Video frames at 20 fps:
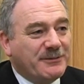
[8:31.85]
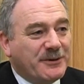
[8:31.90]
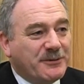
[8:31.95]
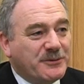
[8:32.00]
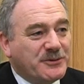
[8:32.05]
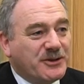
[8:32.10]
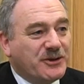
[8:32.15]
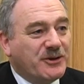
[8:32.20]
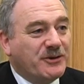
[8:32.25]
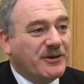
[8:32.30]
It
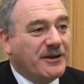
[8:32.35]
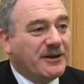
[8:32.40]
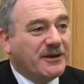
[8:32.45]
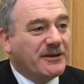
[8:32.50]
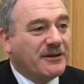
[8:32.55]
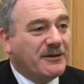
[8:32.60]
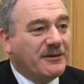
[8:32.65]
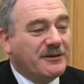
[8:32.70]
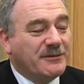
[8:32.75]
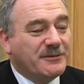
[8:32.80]
was a great
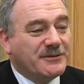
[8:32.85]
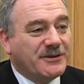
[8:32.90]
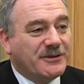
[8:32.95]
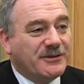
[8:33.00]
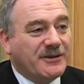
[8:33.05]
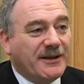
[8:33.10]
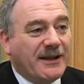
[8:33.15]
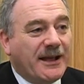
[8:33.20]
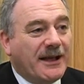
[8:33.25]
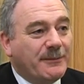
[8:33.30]
crowd, it was a
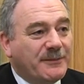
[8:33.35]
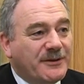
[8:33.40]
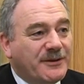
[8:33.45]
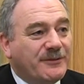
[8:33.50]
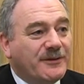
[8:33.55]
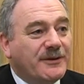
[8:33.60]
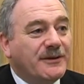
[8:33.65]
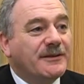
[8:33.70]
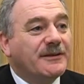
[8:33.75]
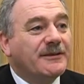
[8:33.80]
great
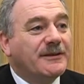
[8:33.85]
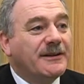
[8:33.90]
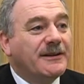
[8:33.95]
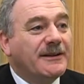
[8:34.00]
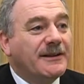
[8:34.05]
atmosphere,